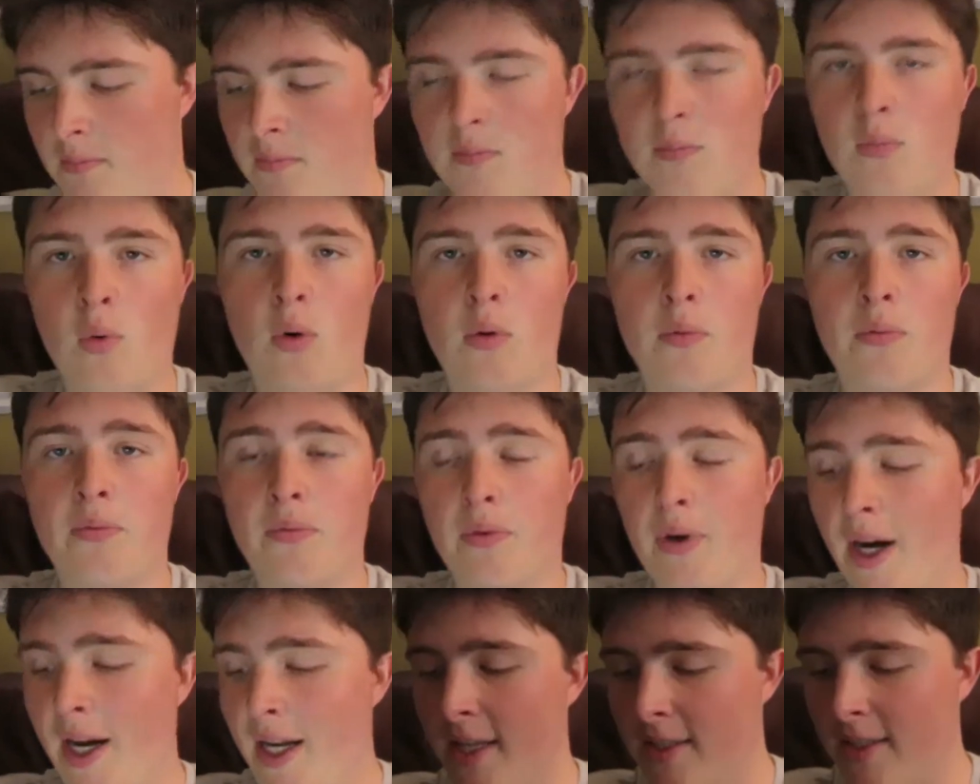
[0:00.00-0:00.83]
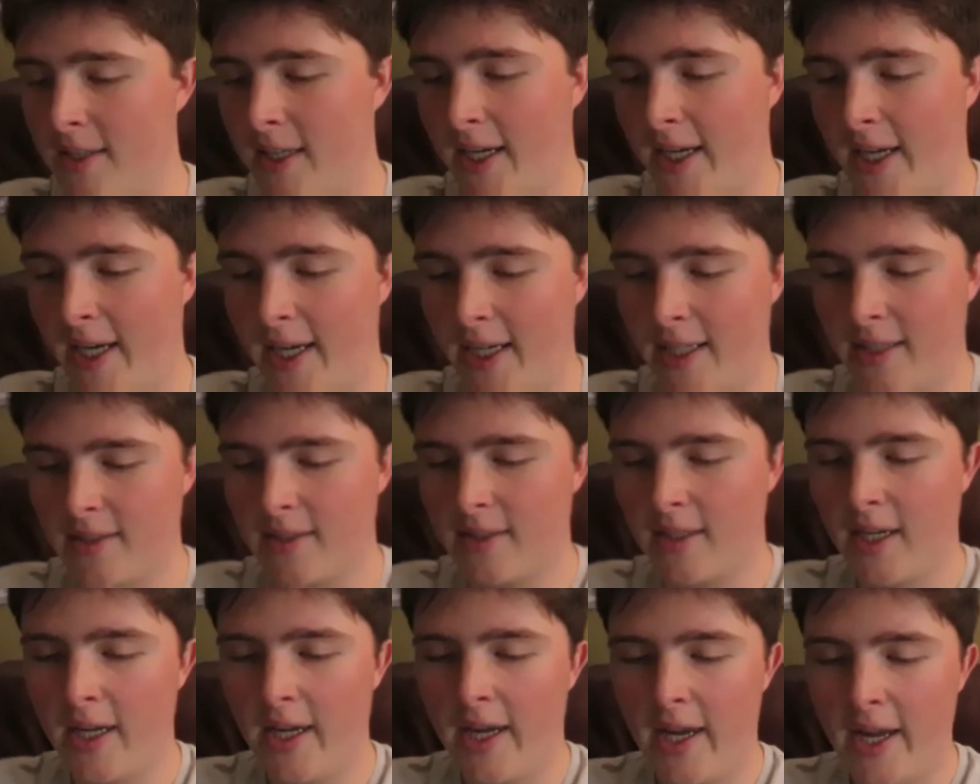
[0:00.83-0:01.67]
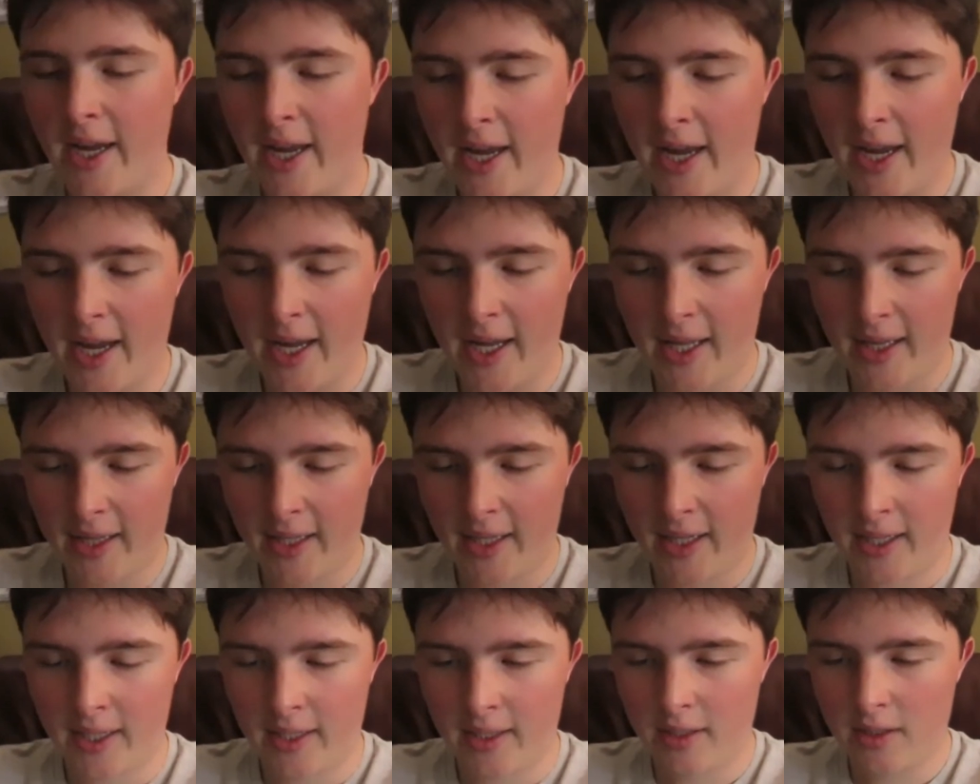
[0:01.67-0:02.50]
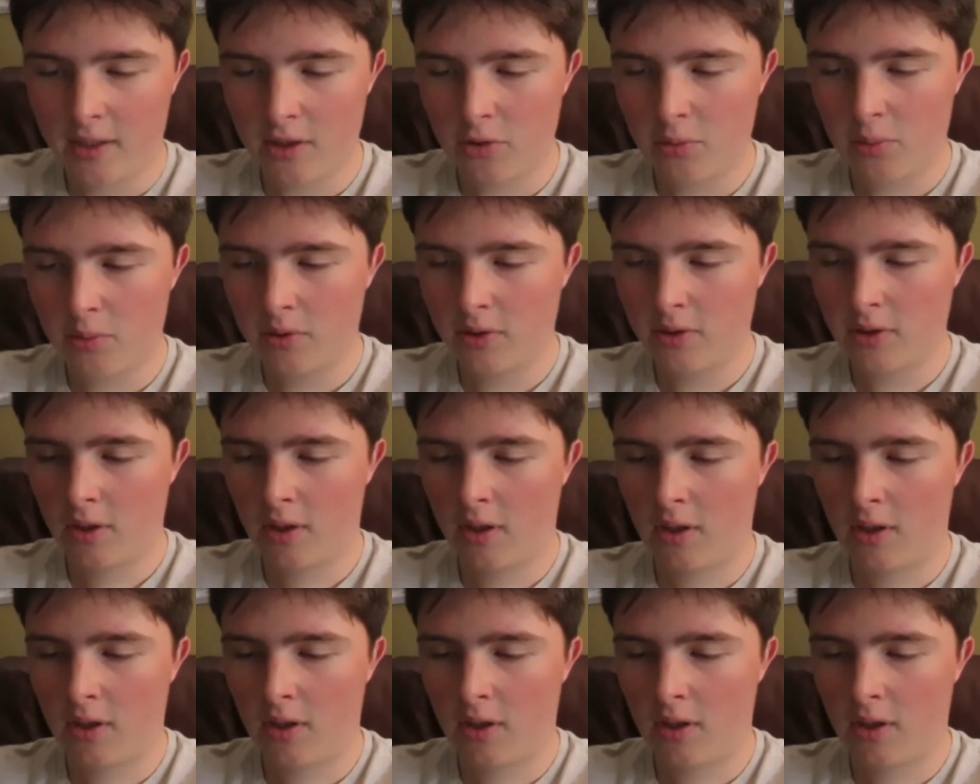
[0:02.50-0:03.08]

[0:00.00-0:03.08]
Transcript: more friends i guess and then this was